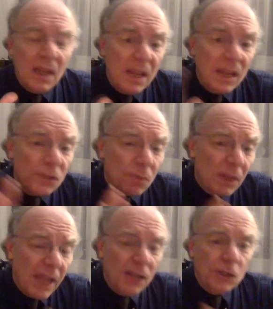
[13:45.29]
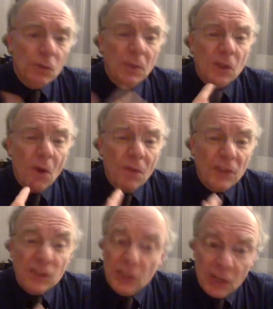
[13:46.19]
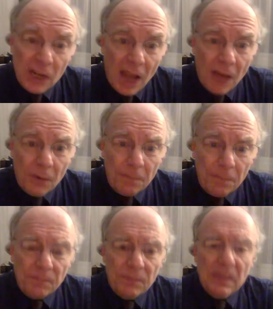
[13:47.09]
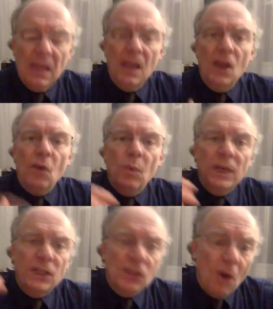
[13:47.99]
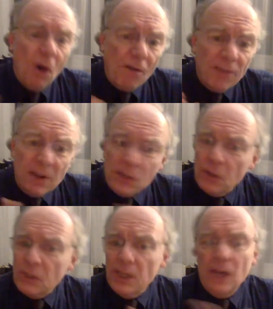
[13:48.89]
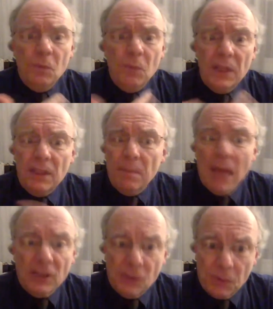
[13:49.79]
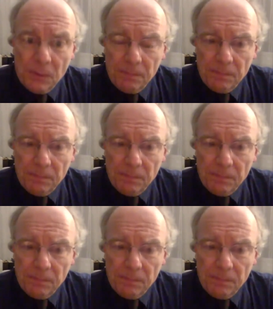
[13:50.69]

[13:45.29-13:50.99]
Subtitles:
It's related to what's called the Siciliano, which is often associated with the pastoral.